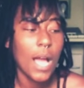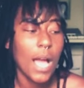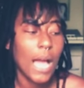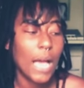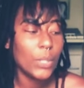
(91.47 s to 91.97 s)

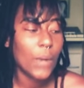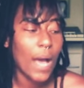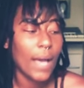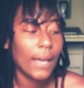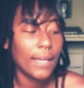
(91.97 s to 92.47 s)
How do
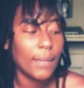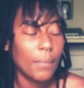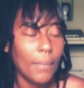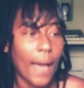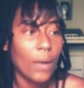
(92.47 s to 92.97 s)
I
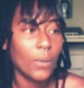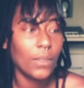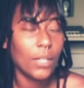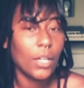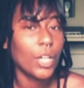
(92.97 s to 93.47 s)
combat with
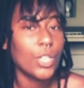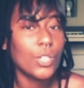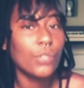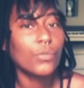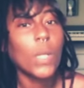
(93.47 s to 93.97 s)
the urge
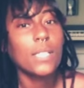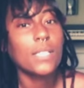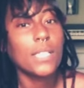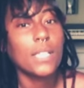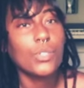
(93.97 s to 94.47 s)
of
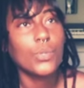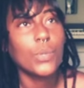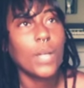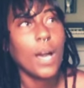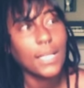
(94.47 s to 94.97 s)
wanting to
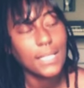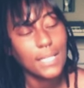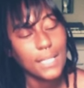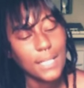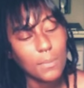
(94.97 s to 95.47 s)
cut
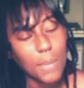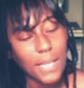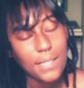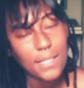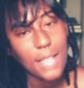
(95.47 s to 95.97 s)

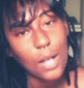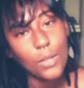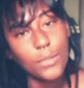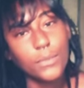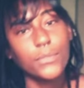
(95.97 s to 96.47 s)

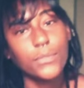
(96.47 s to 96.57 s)
myself?